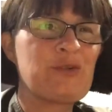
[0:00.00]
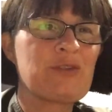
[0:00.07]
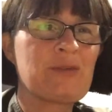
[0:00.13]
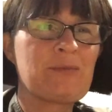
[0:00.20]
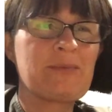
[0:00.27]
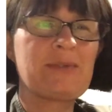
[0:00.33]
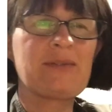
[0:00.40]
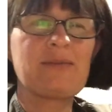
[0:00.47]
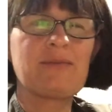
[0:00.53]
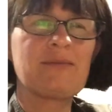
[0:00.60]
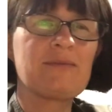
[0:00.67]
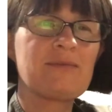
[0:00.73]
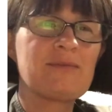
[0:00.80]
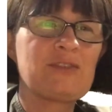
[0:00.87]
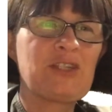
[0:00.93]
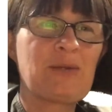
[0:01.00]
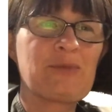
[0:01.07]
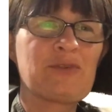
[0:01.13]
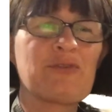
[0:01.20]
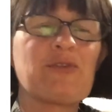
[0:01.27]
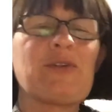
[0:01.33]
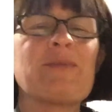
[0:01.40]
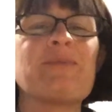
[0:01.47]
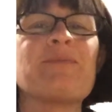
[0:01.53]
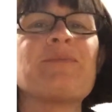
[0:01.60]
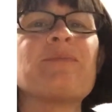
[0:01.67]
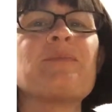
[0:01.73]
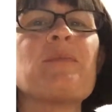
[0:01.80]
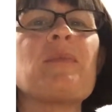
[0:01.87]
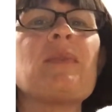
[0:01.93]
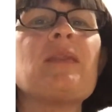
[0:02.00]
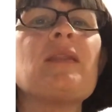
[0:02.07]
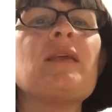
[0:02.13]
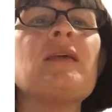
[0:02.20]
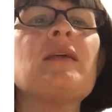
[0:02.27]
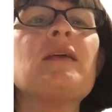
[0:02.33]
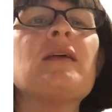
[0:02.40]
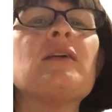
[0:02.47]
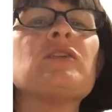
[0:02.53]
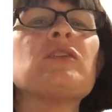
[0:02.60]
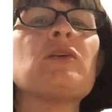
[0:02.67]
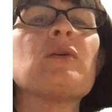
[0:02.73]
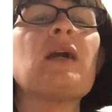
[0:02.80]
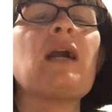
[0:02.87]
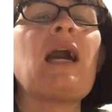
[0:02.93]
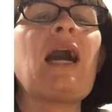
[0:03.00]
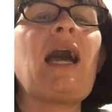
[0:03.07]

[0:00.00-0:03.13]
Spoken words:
use them in chapter 4. So